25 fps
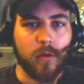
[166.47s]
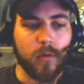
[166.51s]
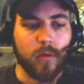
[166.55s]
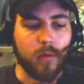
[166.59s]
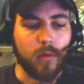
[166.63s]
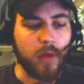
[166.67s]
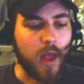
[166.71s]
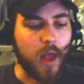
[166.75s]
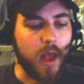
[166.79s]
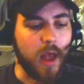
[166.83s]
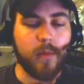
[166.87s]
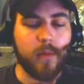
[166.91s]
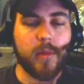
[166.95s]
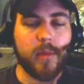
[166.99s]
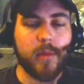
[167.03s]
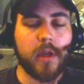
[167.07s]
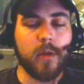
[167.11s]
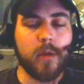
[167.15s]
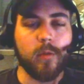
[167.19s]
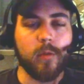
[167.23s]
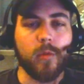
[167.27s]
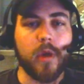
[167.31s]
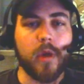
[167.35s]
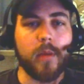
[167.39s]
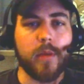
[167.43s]
How many
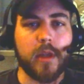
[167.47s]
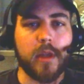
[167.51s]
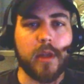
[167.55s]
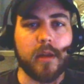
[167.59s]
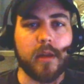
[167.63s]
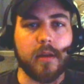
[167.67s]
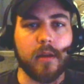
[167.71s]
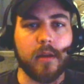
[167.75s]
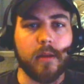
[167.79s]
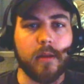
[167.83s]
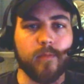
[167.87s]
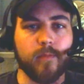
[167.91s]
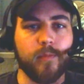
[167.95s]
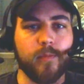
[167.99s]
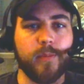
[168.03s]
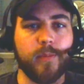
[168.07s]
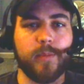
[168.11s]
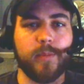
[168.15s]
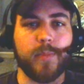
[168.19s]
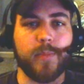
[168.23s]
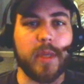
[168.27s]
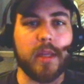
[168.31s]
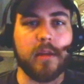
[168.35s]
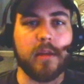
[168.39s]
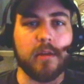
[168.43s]
women
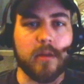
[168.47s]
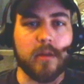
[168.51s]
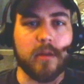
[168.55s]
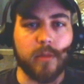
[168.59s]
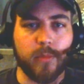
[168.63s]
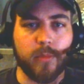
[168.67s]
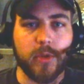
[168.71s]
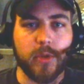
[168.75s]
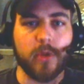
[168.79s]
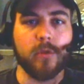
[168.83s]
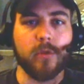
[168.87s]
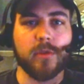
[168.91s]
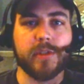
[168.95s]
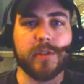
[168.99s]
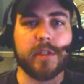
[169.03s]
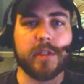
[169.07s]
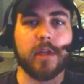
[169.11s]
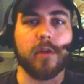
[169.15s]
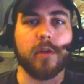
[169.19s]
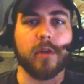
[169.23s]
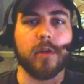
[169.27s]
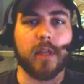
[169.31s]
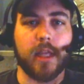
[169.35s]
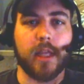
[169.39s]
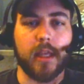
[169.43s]
beat and abuse
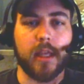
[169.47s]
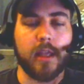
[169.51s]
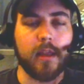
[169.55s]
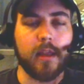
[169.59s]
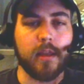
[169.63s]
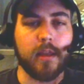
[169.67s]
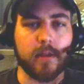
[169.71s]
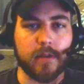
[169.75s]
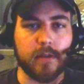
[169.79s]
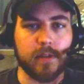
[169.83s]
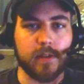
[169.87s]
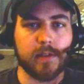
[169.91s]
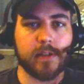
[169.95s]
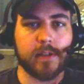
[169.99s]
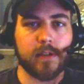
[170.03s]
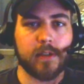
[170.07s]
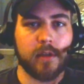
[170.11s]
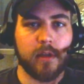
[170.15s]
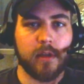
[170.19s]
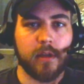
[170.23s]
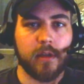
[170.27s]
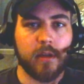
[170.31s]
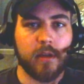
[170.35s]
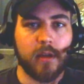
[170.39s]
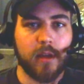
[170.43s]
their kids?
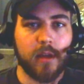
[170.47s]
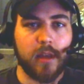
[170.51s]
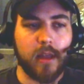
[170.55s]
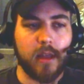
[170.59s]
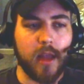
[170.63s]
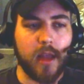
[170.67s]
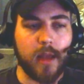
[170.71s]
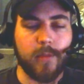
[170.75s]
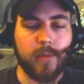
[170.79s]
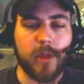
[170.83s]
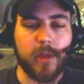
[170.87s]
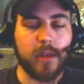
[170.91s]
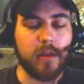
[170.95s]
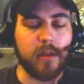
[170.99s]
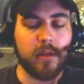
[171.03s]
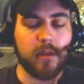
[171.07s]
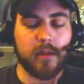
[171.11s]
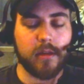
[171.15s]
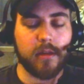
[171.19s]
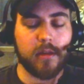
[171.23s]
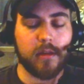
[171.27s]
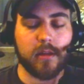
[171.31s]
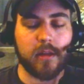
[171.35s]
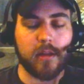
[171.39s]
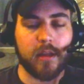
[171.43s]
I mean,
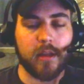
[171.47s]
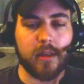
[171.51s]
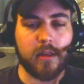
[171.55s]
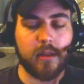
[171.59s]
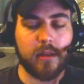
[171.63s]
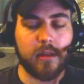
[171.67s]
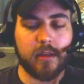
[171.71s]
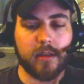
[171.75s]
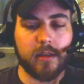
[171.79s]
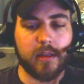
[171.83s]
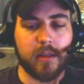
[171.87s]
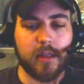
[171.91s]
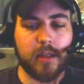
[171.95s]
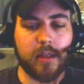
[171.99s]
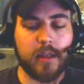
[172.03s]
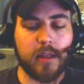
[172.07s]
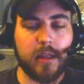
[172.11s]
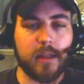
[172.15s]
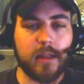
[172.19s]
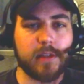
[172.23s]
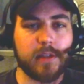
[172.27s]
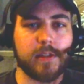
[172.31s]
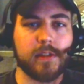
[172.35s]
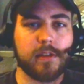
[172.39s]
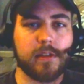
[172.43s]
like,
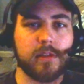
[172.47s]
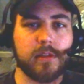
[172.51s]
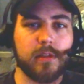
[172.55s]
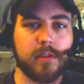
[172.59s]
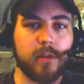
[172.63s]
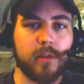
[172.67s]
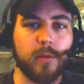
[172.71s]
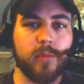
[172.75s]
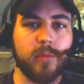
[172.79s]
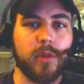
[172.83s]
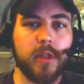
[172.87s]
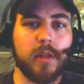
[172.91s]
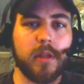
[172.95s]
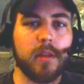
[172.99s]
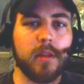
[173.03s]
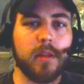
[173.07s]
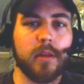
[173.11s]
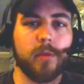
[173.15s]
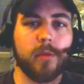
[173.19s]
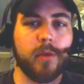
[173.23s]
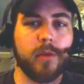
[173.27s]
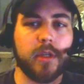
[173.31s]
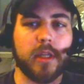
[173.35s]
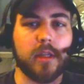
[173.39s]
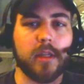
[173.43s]
it's completely
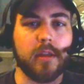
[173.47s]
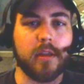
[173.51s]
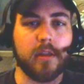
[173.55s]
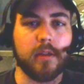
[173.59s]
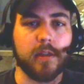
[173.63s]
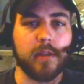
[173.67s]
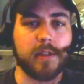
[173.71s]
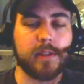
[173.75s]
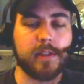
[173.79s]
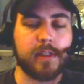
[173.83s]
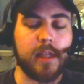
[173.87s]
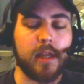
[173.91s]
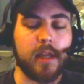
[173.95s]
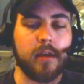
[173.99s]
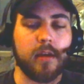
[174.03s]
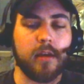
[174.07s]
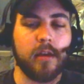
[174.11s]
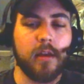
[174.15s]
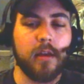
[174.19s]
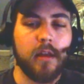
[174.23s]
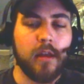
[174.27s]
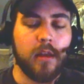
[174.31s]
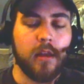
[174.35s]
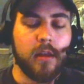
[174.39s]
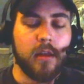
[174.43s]
ridiculous that
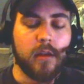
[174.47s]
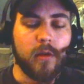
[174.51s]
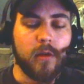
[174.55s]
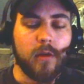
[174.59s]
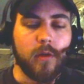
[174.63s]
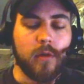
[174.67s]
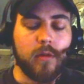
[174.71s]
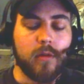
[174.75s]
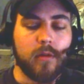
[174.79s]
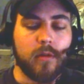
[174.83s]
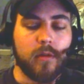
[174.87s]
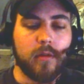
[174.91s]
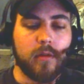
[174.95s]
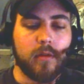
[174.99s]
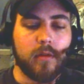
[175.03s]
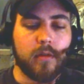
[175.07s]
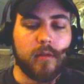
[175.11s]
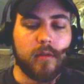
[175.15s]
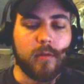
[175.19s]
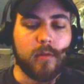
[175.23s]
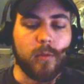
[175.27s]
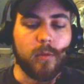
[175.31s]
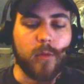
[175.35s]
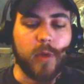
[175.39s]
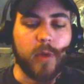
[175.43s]

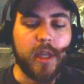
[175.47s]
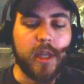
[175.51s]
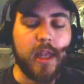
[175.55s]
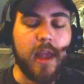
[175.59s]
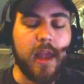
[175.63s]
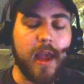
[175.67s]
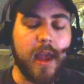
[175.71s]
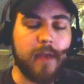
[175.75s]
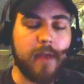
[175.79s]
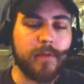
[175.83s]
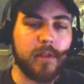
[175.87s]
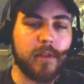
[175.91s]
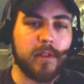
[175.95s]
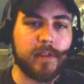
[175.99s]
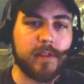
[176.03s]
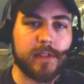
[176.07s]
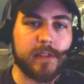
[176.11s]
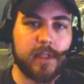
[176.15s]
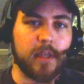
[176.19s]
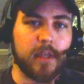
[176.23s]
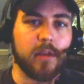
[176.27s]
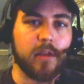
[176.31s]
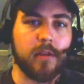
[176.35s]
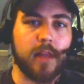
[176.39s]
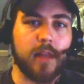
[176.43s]
we have to
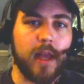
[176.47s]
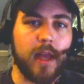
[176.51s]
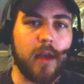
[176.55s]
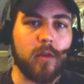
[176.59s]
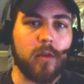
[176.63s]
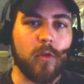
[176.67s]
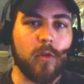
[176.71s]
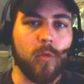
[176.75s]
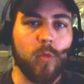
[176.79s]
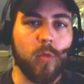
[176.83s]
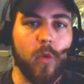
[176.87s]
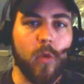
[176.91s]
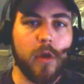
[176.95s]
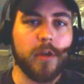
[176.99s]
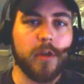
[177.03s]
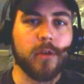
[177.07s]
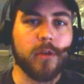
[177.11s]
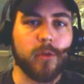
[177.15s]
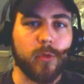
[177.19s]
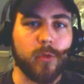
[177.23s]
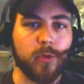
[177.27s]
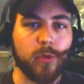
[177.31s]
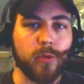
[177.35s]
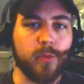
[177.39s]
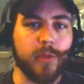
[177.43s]
single out one
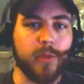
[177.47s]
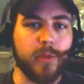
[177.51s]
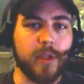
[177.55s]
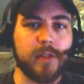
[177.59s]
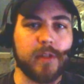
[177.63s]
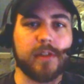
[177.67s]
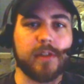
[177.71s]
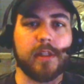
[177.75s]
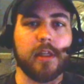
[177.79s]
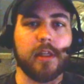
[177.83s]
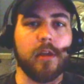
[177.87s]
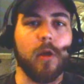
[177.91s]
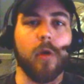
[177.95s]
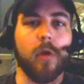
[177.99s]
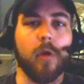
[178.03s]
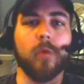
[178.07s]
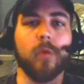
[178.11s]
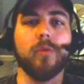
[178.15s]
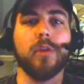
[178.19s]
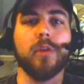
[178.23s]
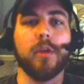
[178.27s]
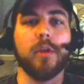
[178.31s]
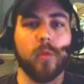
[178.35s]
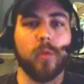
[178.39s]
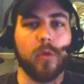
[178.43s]
group as the
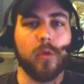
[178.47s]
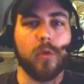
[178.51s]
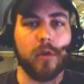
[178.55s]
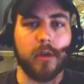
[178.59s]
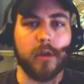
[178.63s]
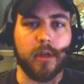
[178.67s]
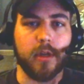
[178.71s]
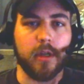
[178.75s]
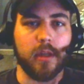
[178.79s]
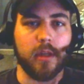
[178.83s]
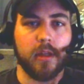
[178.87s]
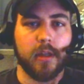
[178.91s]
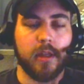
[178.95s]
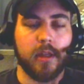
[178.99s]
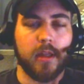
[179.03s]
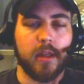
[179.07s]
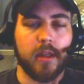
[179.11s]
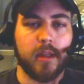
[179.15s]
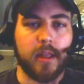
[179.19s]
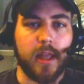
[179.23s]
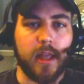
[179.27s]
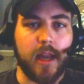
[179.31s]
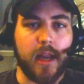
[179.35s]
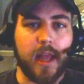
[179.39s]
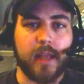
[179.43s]
only one
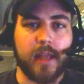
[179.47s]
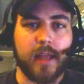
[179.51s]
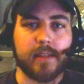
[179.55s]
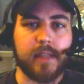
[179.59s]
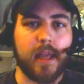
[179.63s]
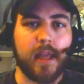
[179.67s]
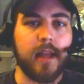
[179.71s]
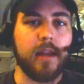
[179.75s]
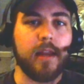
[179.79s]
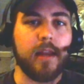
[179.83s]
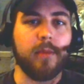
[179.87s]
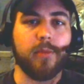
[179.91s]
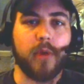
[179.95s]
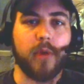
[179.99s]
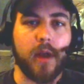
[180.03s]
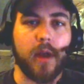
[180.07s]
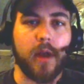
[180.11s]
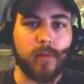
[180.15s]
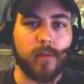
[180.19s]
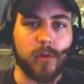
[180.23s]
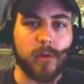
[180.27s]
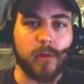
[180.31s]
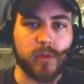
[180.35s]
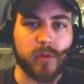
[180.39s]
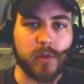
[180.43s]
that has any
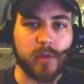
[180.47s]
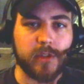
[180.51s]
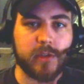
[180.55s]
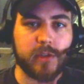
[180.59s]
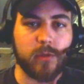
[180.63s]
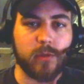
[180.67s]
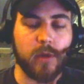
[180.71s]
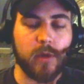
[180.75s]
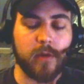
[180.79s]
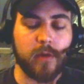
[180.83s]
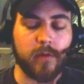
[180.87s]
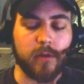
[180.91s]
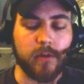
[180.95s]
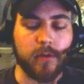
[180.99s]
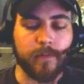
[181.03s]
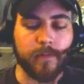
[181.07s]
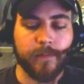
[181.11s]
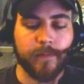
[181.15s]
problems whatsoever.